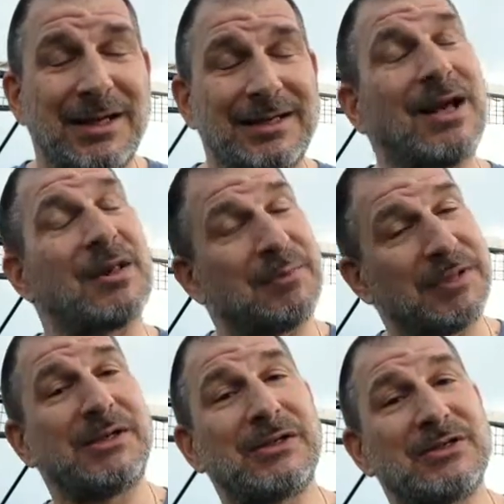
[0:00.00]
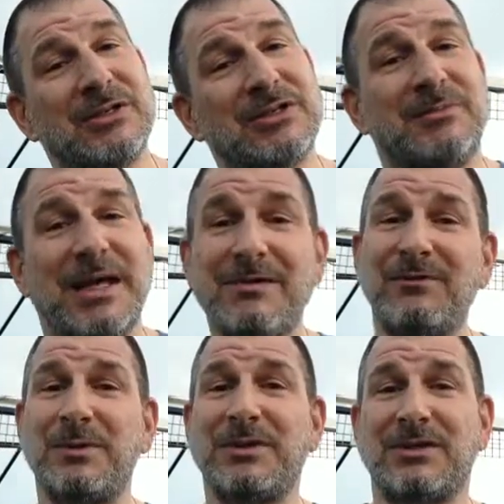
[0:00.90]
Now, the political system
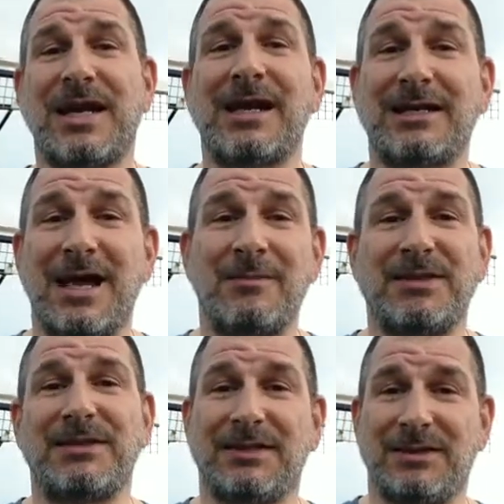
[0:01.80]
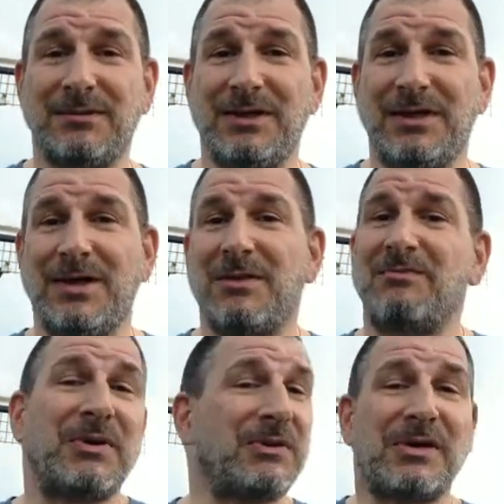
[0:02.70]
influences the economic system,
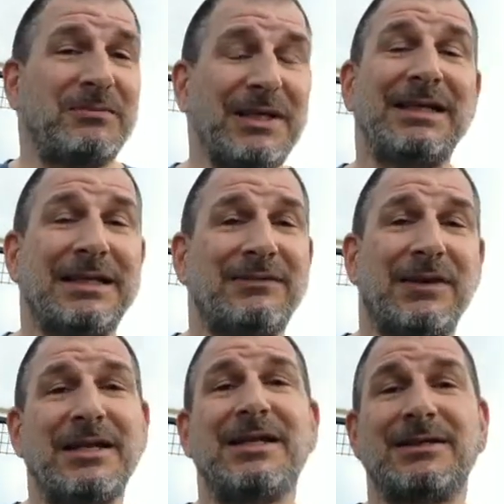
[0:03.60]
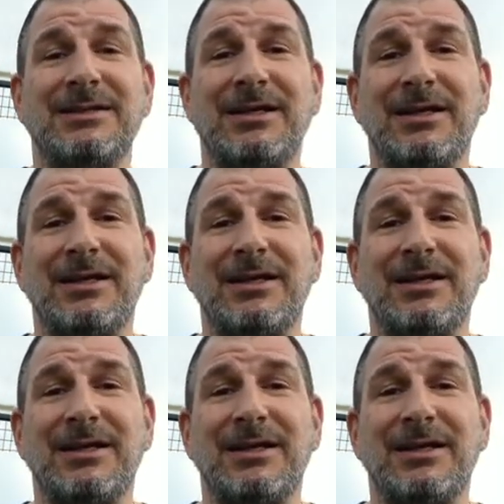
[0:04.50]
but they're completely different things.